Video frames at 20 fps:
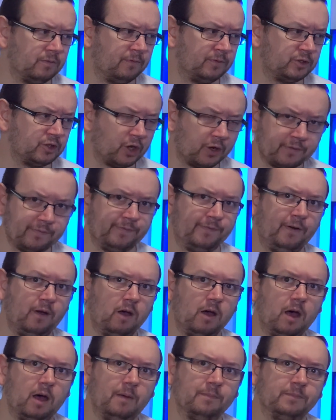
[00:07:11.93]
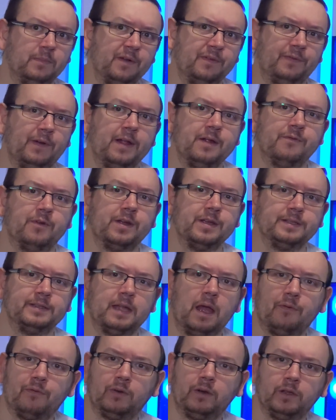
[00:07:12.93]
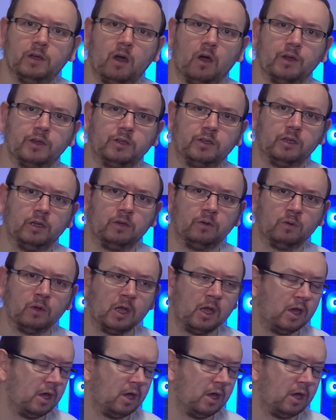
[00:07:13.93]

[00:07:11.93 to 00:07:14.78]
so far, my favourite is definitely iCUE.